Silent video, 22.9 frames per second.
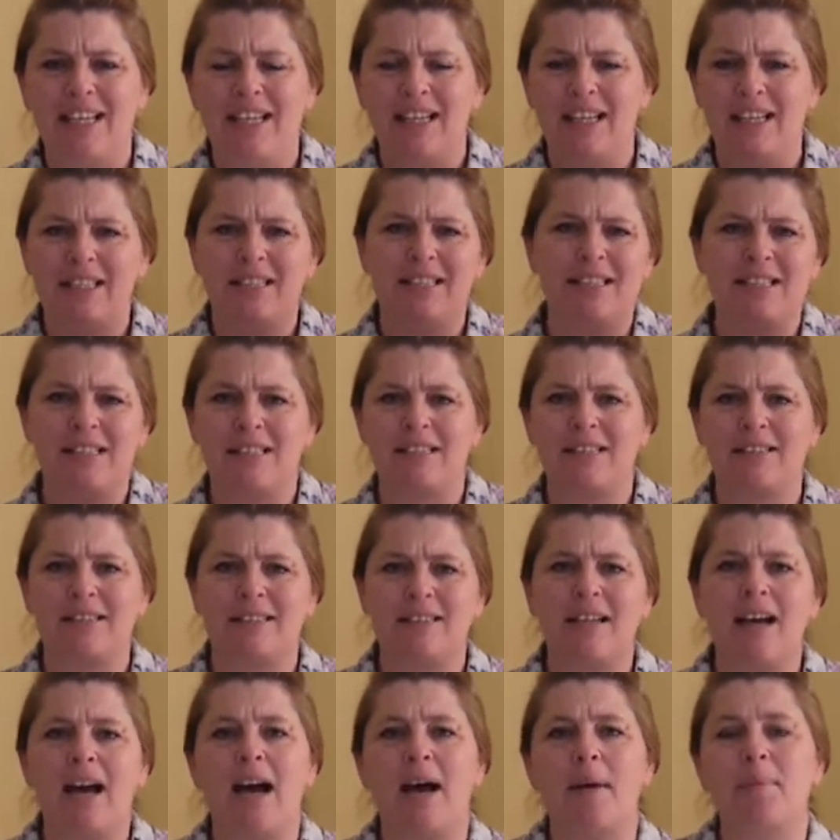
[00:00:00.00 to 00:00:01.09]
it and it doesn't
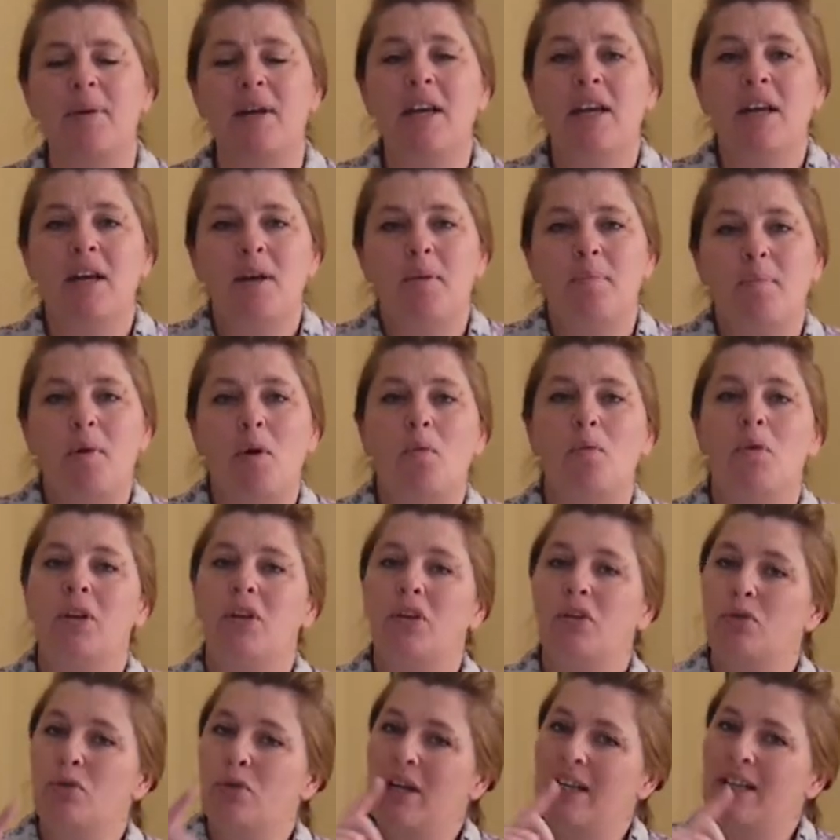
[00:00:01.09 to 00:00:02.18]
stop. But when
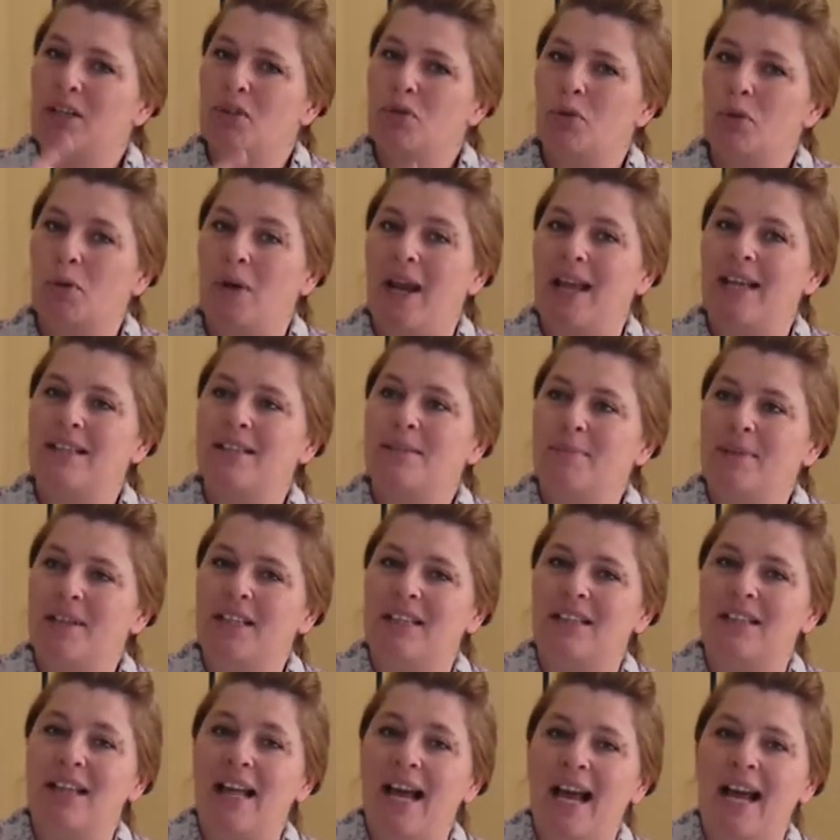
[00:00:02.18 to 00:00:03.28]
you're trying to
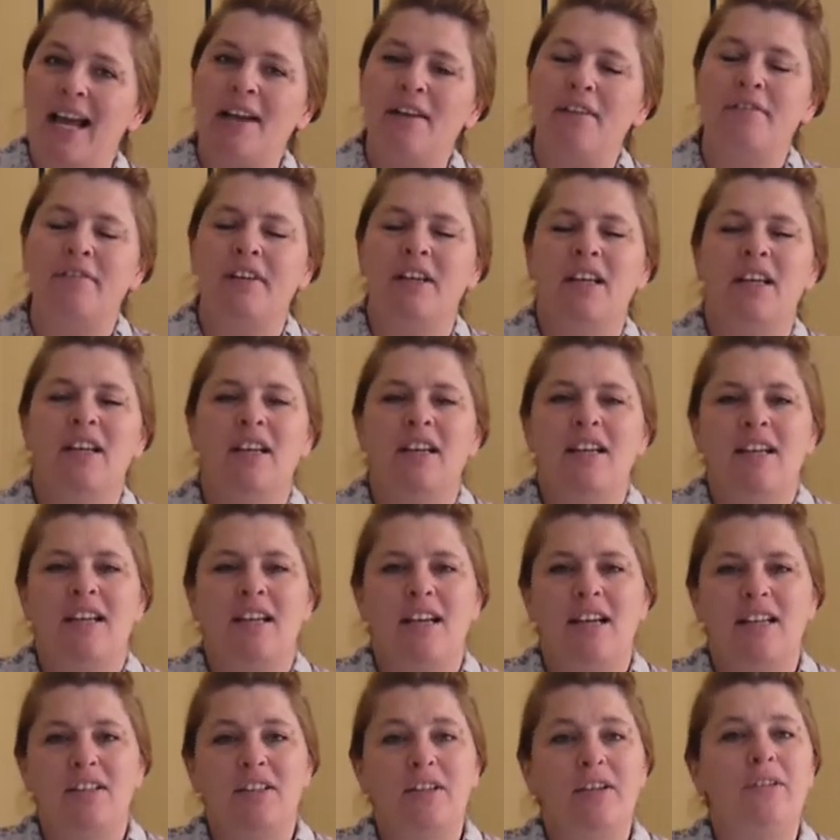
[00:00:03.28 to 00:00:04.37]
transmit live,
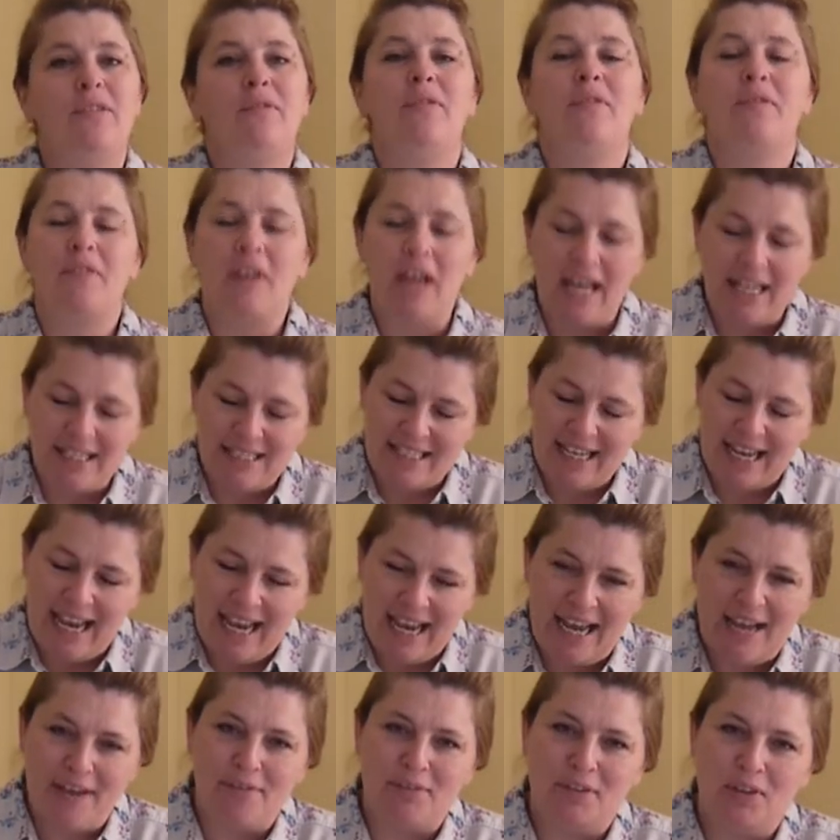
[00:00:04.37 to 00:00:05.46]
you've got to
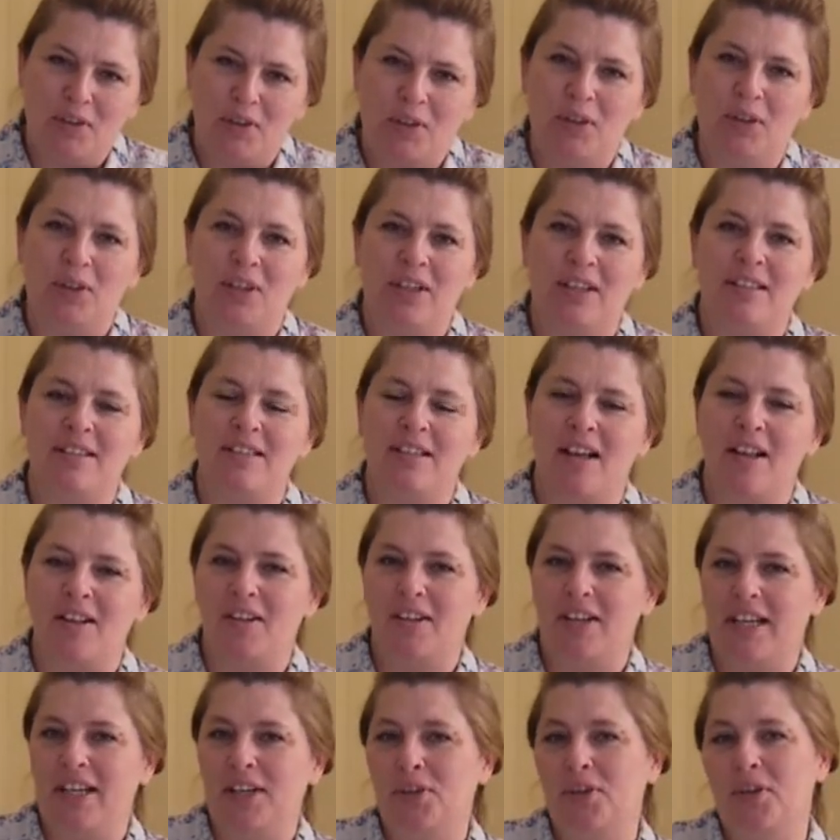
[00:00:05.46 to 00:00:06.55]
have good
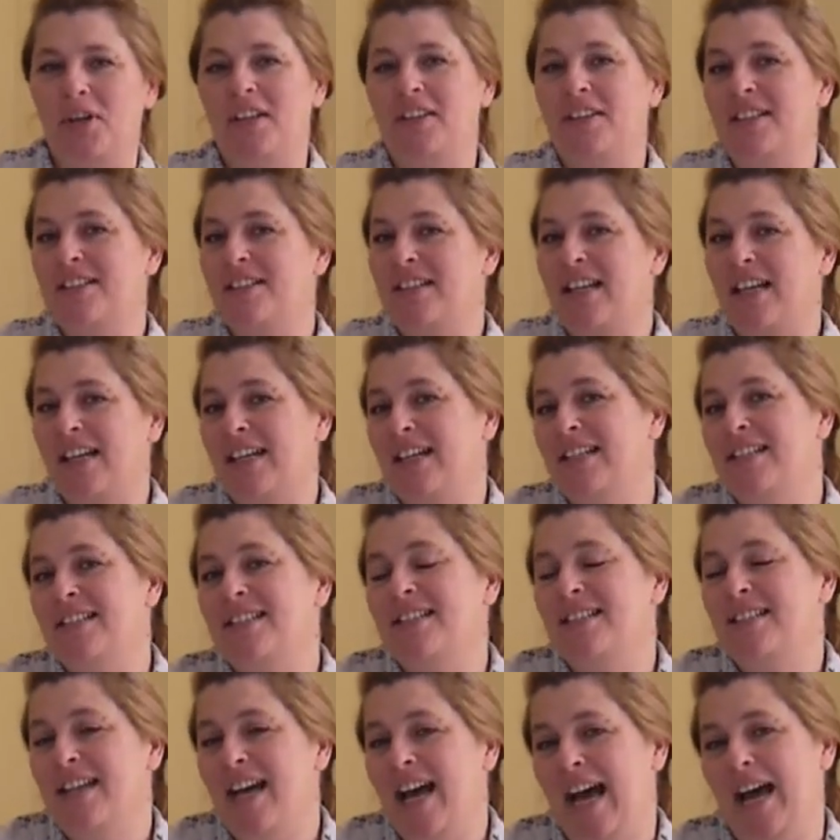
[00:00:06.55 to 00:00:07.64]
solid internet that's not going to
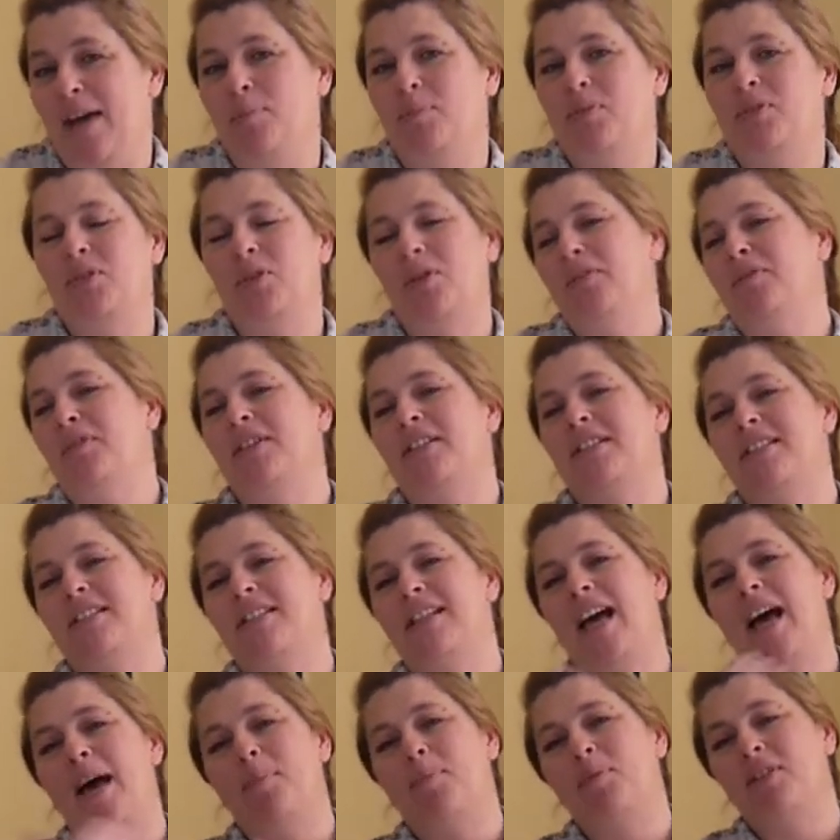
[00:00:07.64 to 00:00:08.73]
stop. So if it
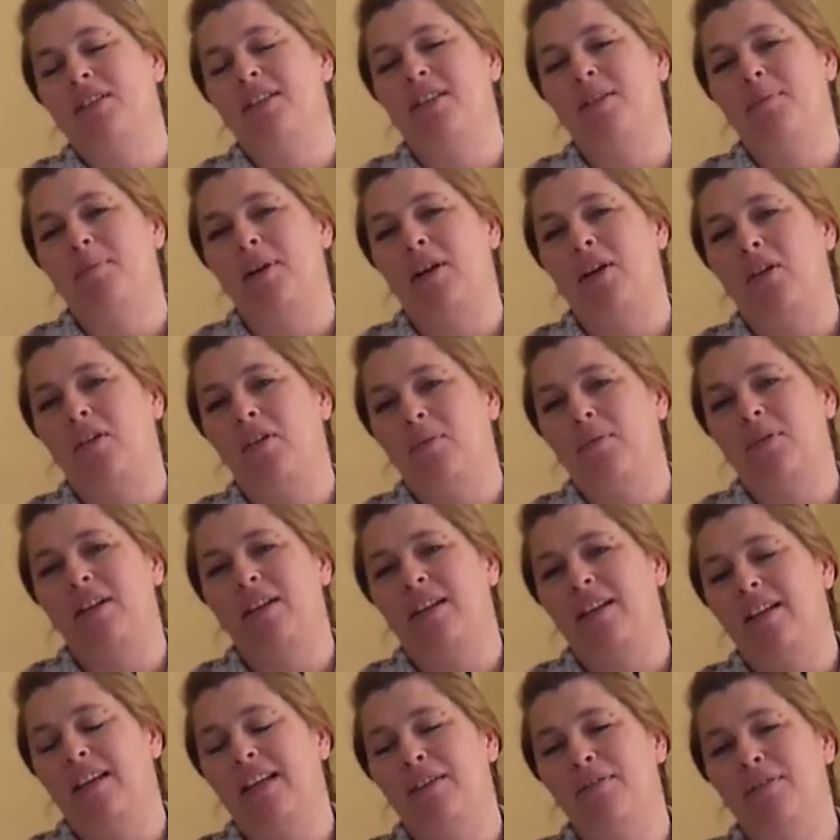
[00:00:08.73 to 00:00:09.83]
stops in the middle,
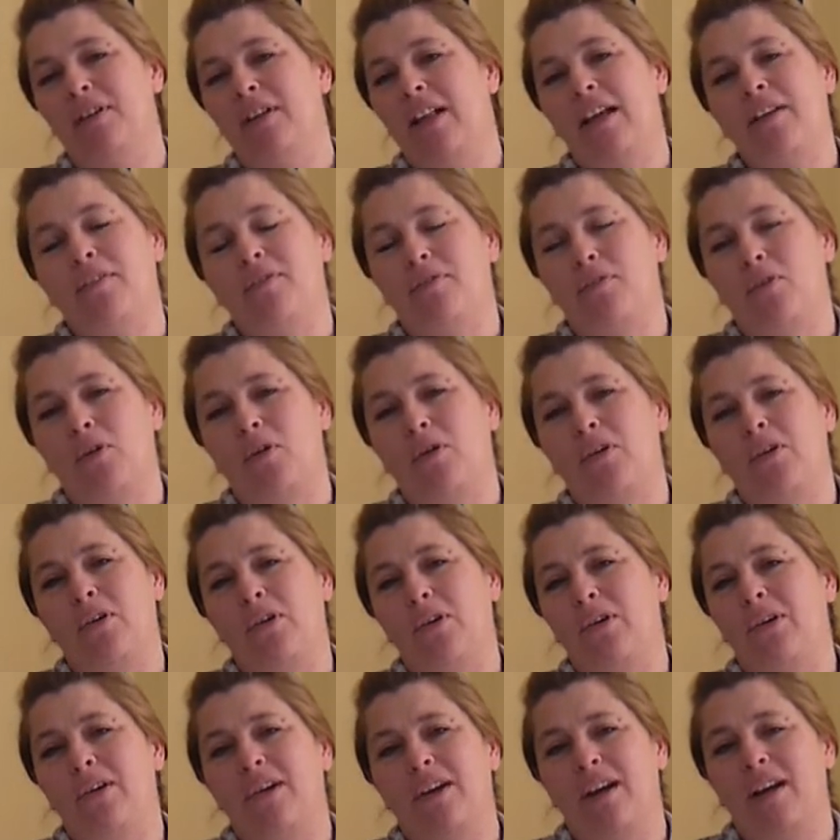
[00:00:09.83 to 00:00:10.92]
even like
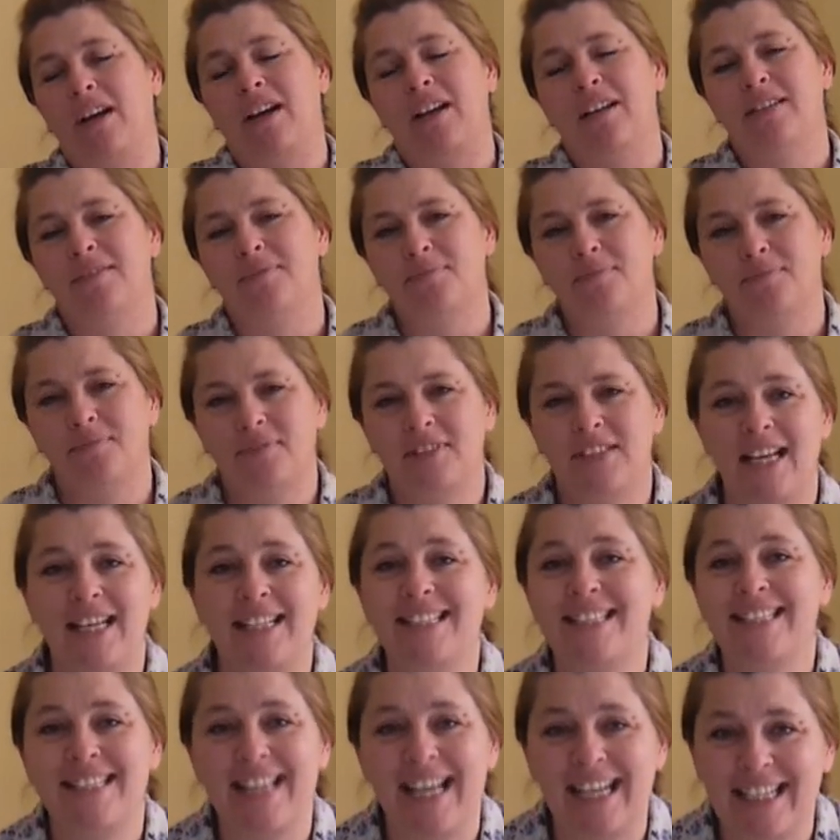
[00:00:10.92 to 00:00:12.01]
for
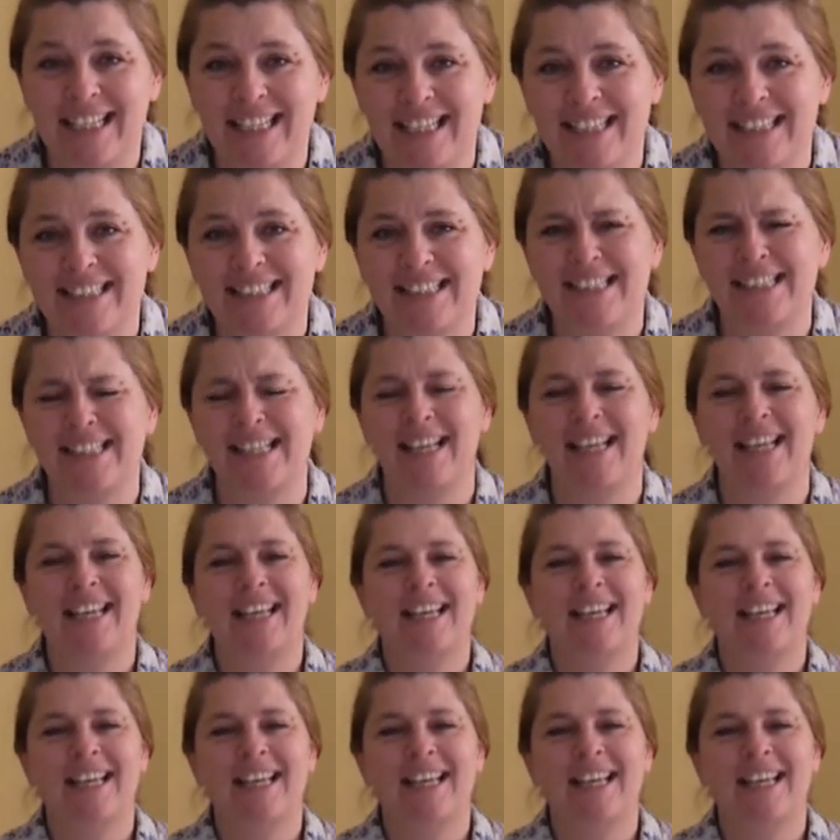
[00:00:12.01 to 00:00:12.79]
10 seconds,